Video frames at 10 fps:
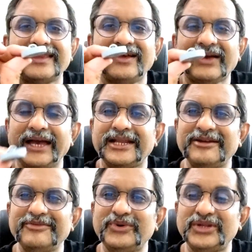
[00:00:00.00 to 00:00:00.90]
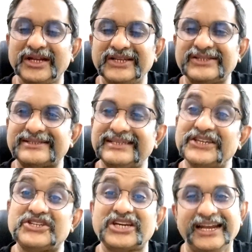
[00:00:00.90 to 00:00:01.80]
Okay, I removed the disc
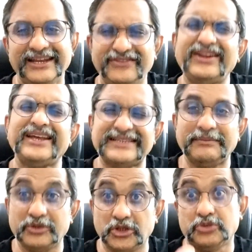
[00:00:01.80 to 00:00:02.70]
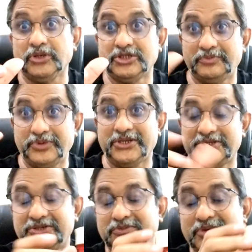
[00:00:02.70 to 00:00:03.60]
surgically. For example, this much a big
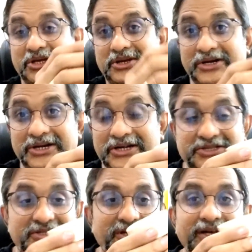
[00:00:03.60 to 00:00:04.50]
disc.